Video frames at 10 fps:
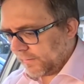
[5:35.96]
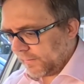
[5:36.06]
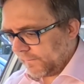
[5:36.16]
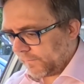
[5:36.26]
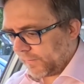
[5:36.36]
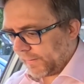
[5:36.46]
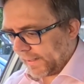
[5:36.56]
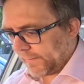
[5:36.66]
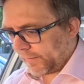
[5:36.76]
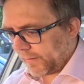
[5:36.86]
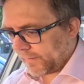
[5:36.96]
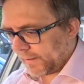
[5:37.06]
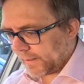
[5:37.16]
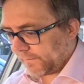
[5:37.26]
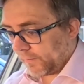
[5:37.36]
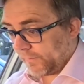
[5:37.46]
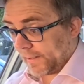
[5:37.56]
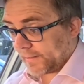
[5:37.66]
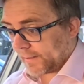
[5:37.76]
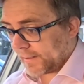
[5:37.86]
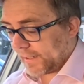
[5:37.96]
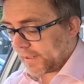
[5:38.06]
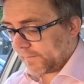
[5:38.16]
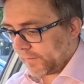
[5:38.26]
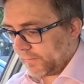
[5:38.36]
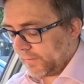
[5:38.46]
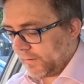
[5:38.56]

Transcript: Formatting in progress, format successful.